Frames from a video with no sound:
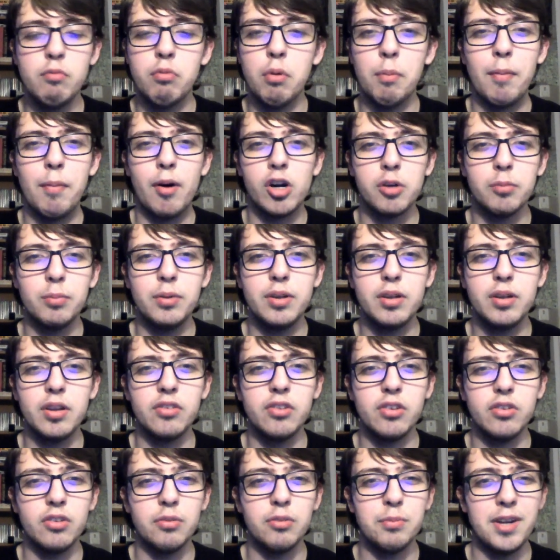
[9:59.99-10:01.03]
remarkably
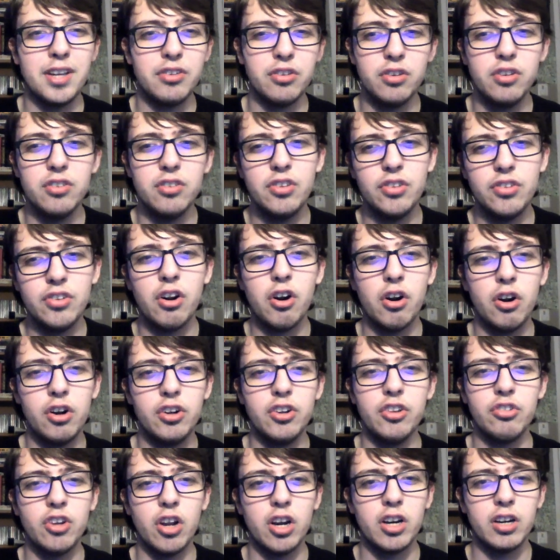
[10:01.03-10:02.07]
consistent band. So this is a
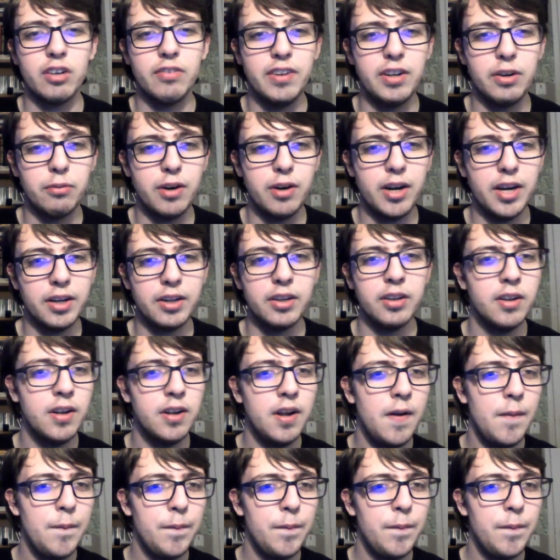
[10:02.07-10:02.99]
hard discography to rank.